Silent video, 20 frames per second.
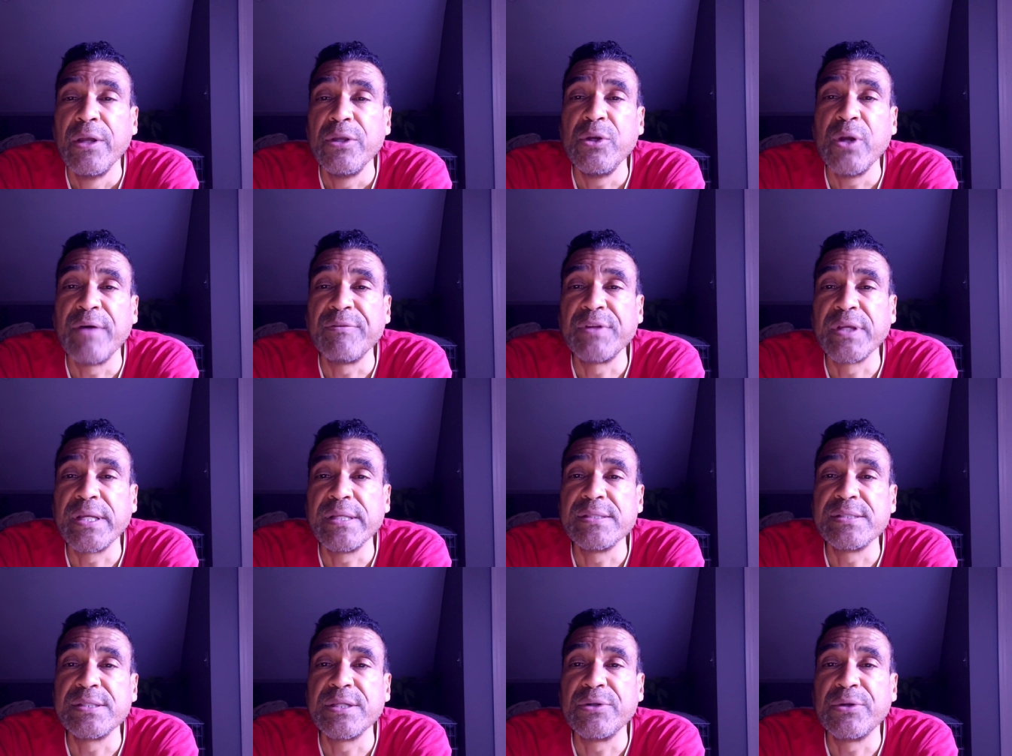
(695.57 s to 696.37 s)
you have to
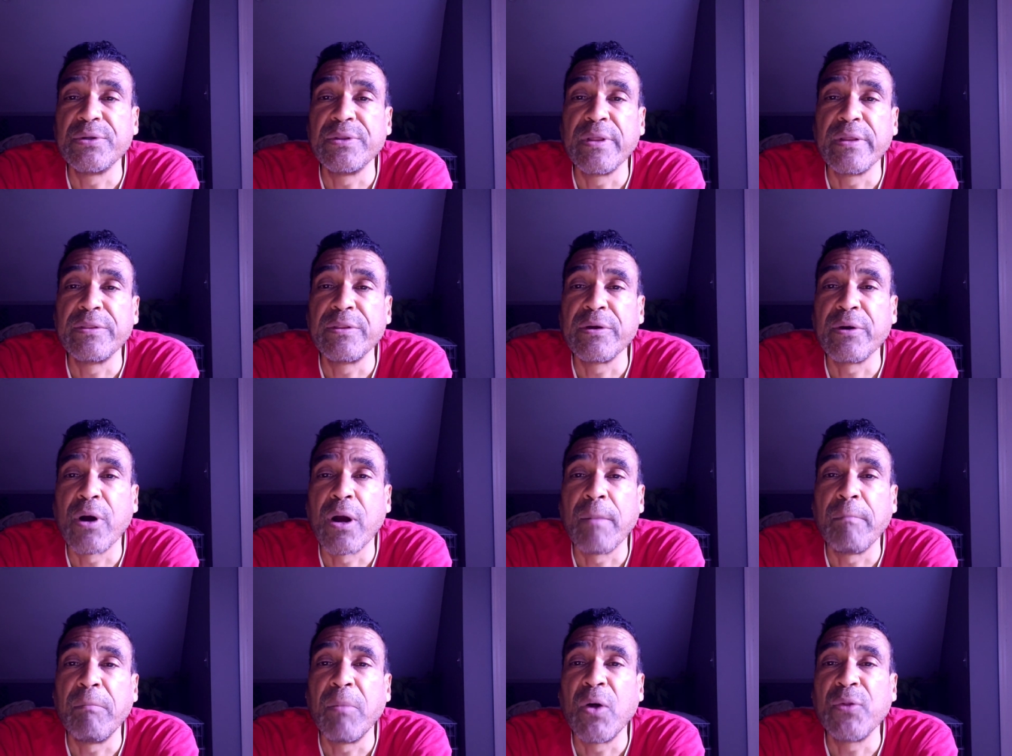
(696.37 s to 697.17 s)
consider that there
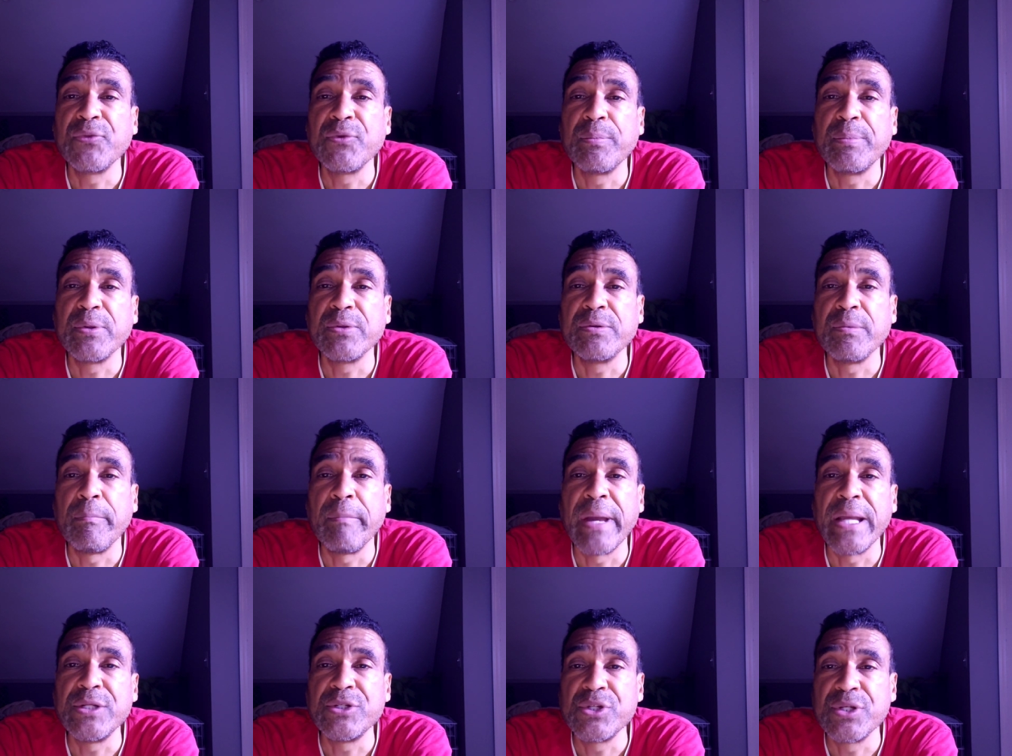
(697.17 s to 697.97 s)
are multiple
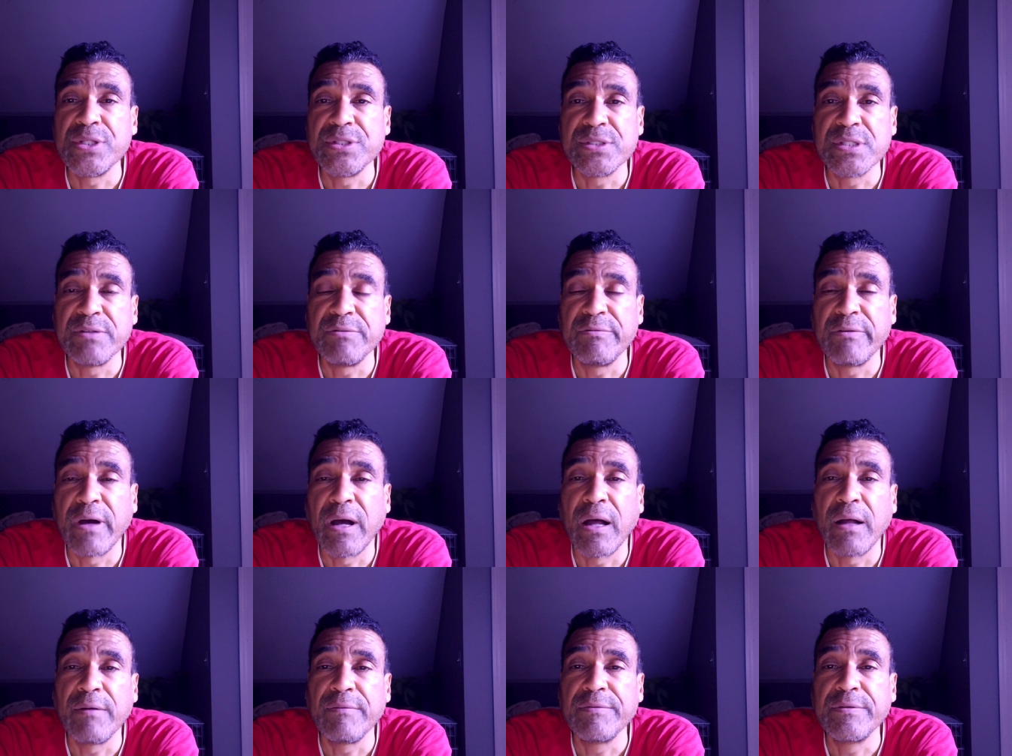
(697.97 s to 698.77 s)
dimensions
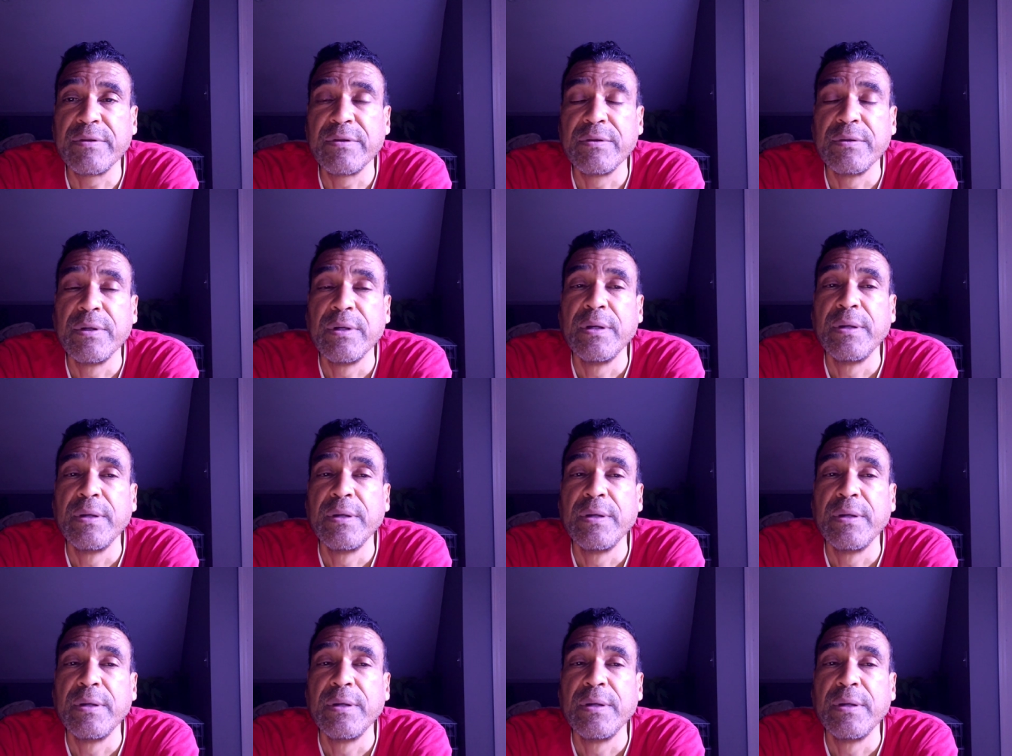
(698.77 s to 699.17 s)
involved.